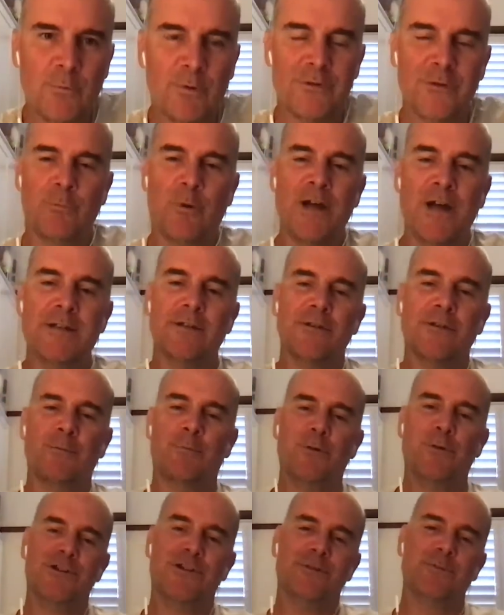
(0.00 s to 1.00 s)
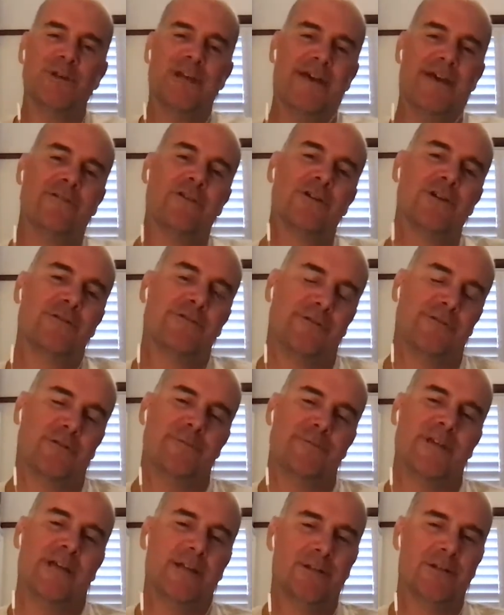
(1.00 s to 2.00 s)
All right. You know, the, the one, the person we haven't
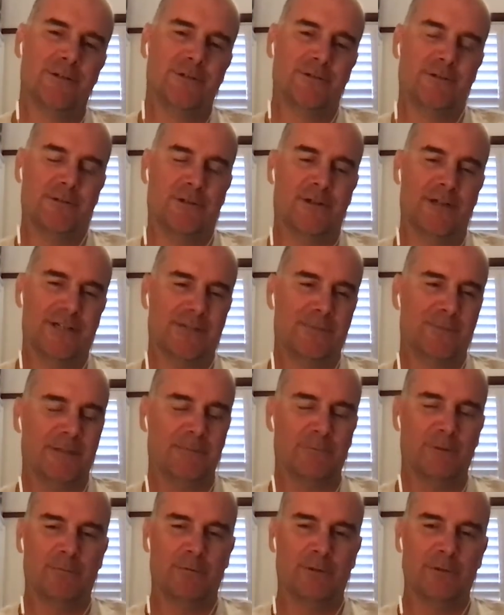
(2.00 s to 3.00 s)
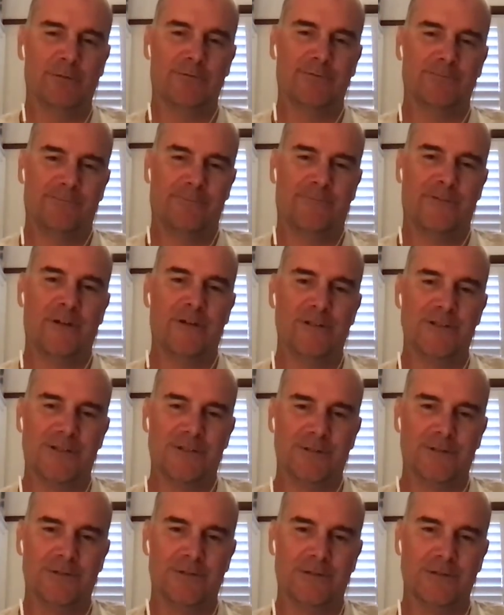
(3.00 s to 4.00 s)
heard from yet, who I expect we will
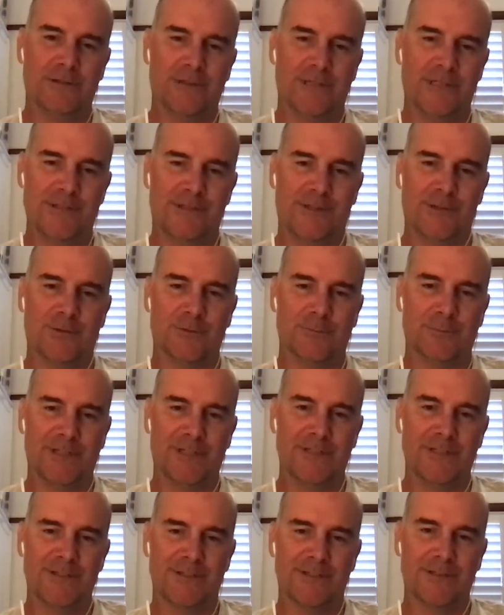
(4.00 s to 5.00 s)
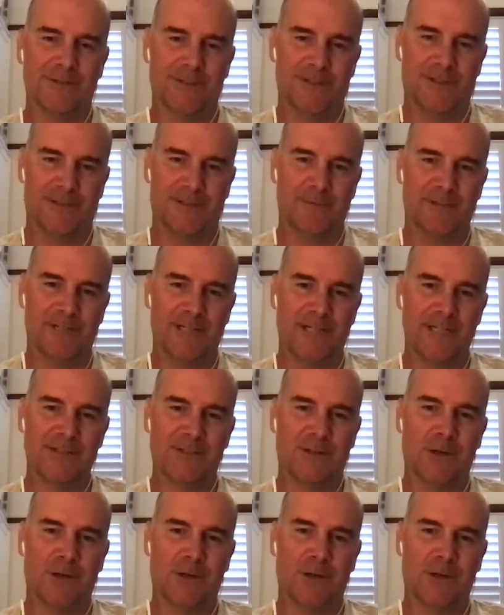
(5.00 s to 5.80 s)
very soon, is Jordan Peterson on this.